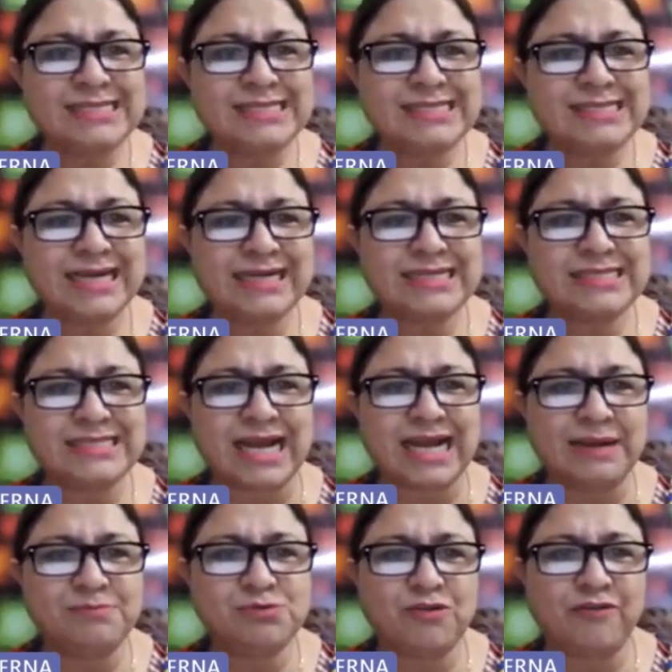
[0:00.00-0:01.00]
6
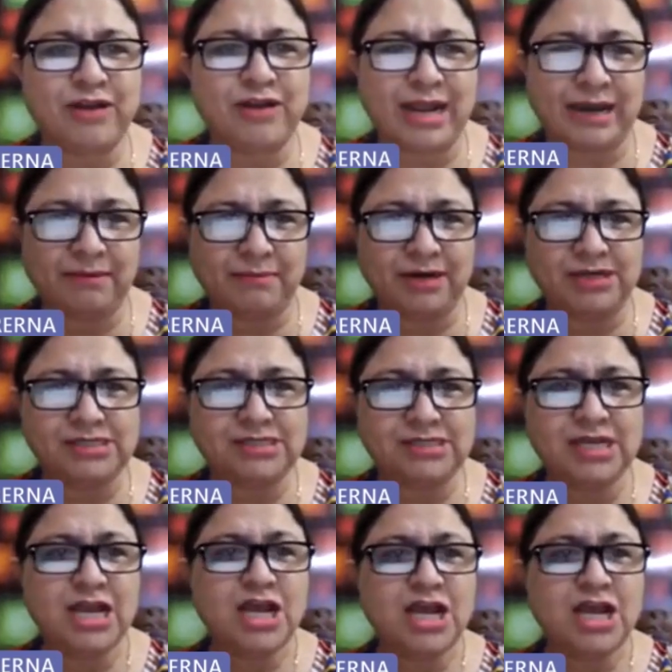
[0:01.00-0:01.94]
types of alignments.